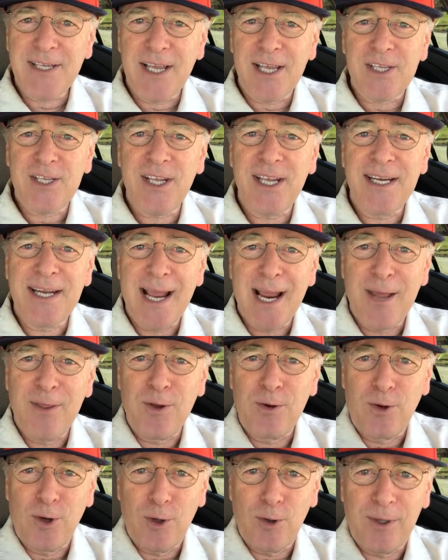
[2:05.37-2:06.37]
I'll see you down
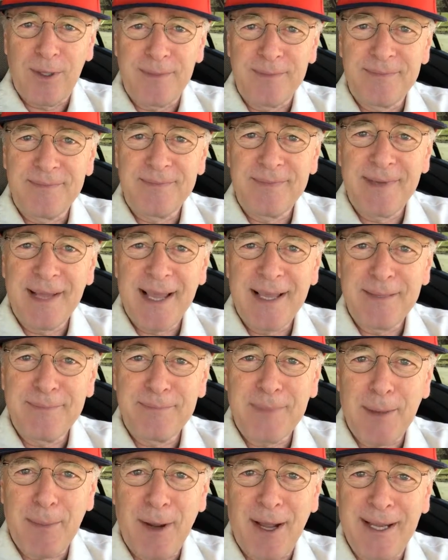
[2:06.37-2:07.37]
the road.
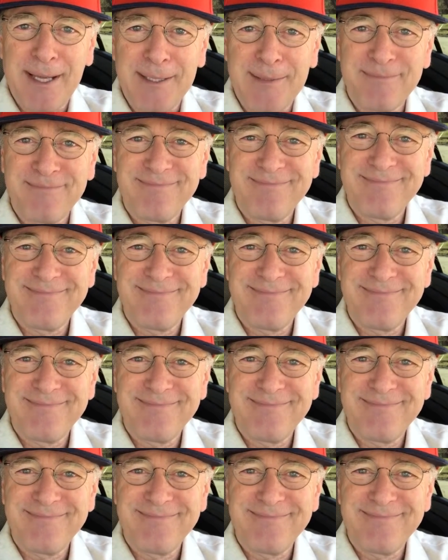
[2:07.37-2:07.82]
Bye-bye.